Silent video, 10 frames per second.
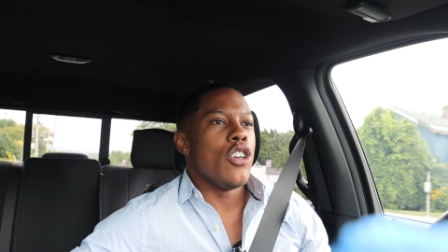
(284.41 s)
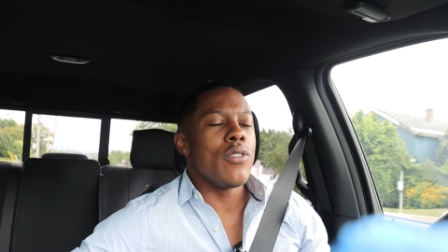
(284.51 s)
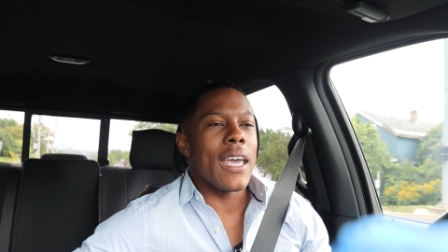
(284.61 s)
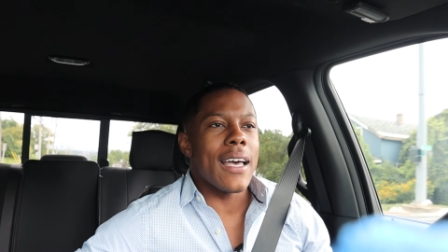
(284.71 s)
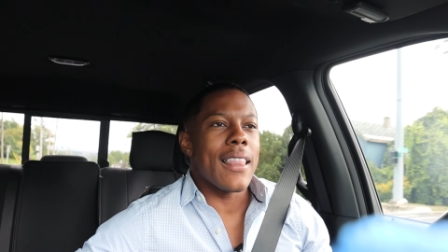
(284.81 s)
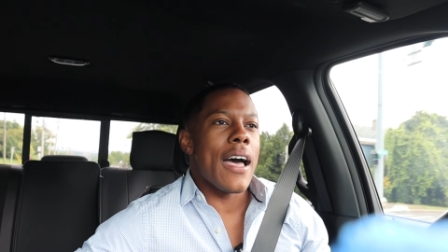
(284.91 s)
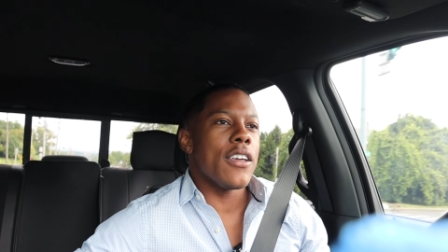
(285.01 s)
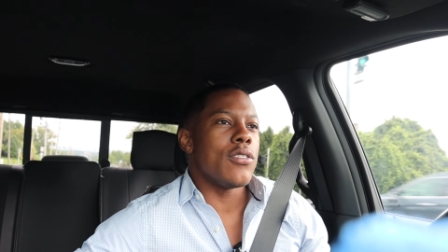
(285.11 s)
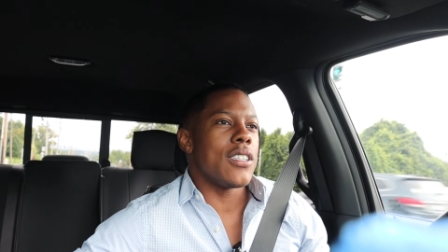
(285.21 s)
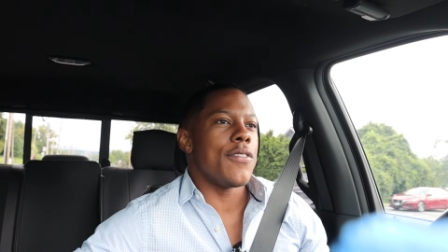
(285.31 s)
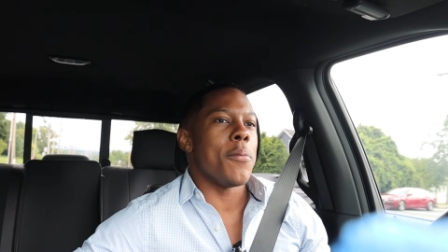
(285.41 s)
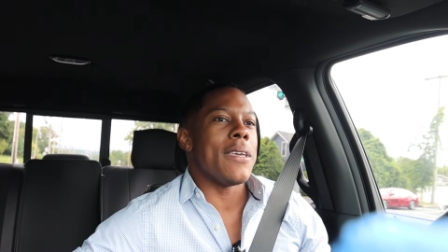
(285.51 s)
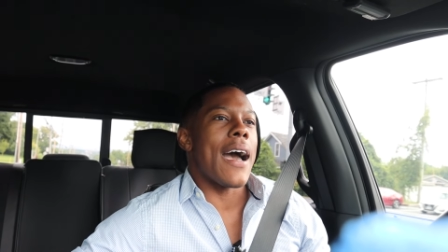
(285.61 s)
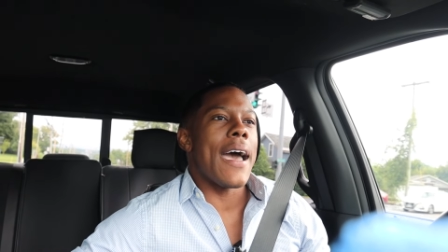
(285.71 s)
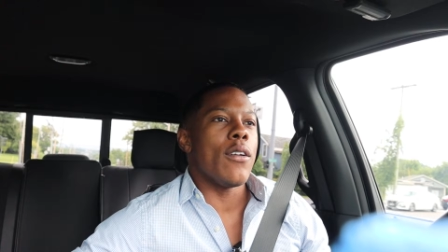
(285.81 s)
You can't allow yourself to
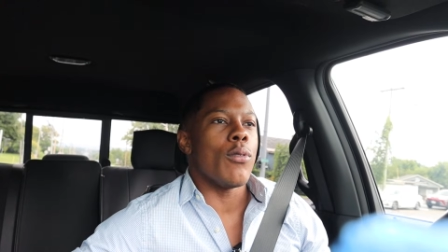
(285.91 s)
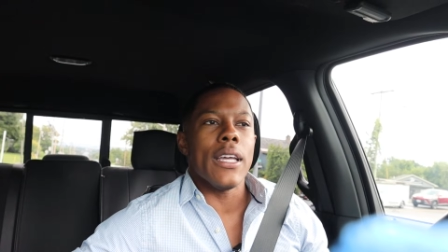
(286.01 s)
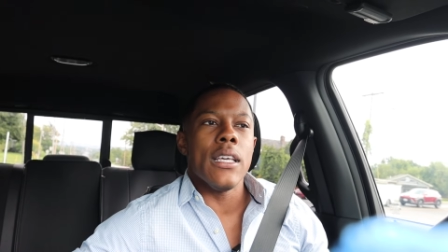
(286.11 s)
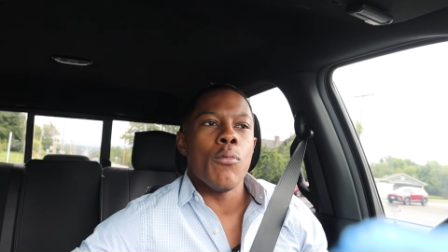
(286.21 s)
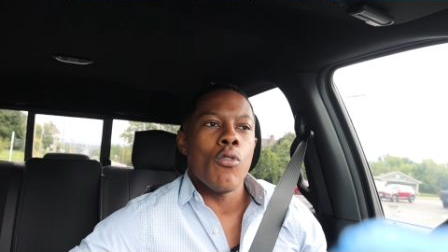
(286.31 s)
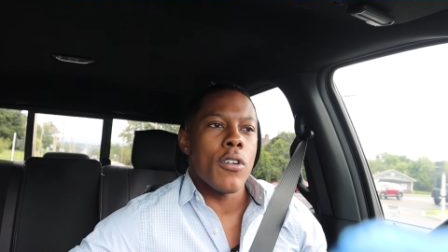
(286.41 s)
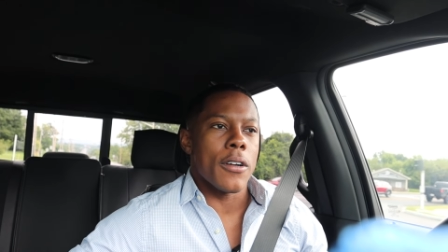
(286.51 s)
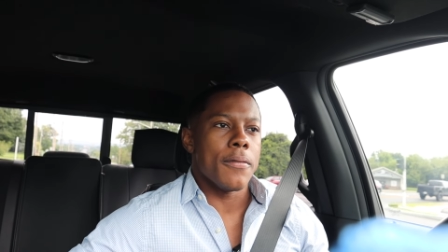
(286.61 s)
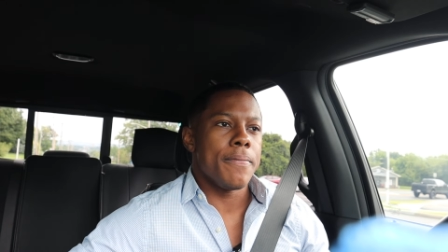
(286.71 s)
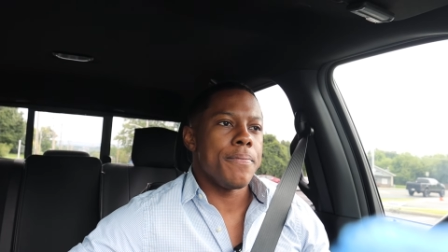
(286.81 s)
be idle anymore.